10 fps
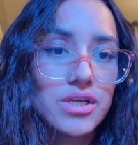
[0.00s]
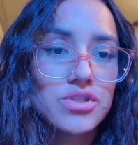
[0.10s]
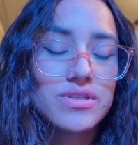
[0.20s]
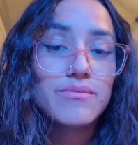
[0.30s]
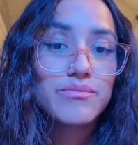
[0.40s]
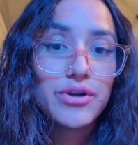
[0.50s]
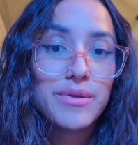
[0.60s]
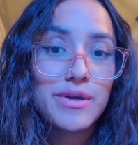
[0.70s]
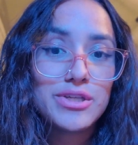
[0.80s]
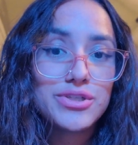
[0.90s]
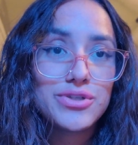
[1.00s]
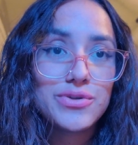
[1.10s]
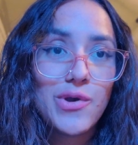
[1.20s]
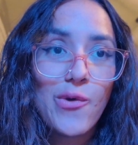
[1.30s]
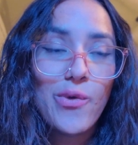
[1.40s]
I'm pretty
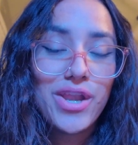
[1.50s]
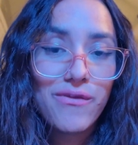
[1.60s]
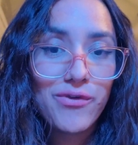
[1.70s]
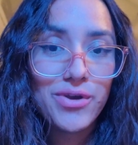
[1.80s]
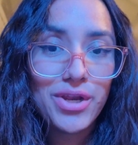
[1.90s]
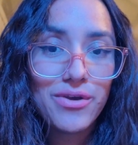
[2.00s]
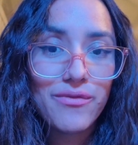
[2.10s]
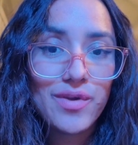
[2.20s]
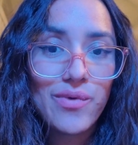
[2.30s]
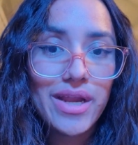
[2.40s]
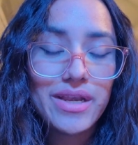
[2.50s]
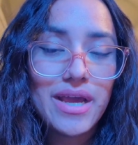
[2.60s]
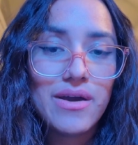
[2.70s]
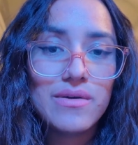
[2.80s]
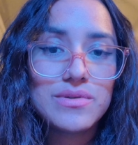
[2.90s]
much waiting for an interview right
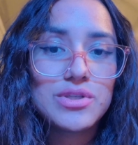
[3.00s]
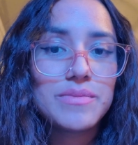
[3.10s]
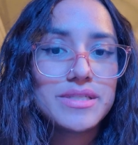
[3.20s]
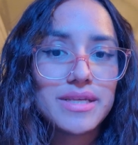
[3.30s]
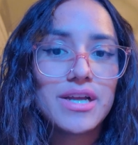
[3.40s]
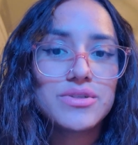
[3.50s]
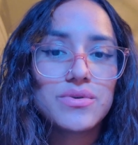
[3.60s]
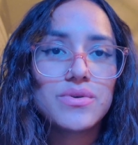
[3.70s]
now to be scheduled,